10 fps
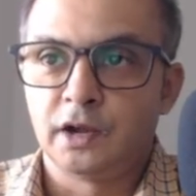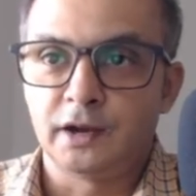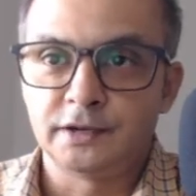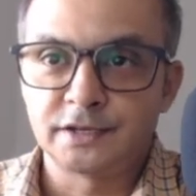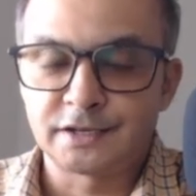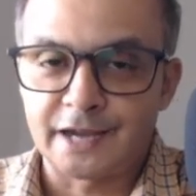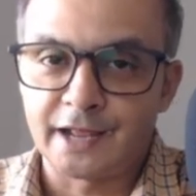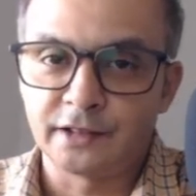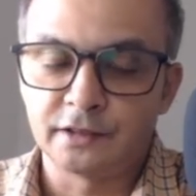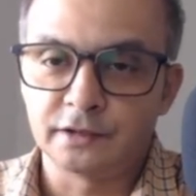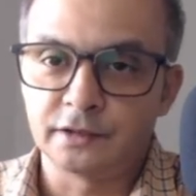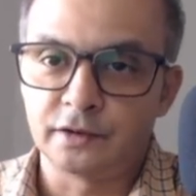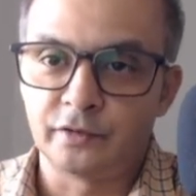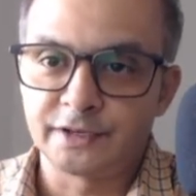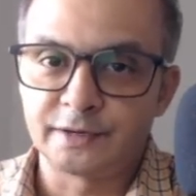understand the
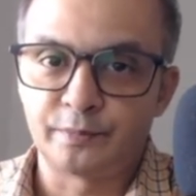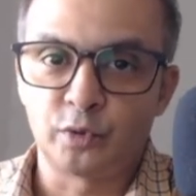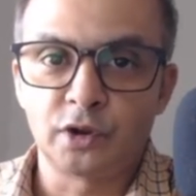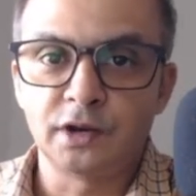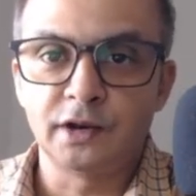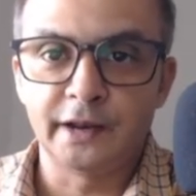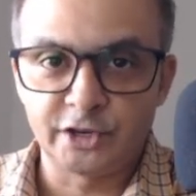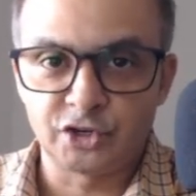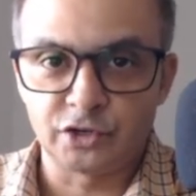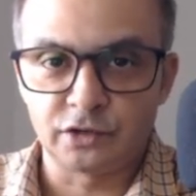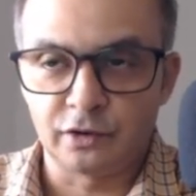reciprocal nature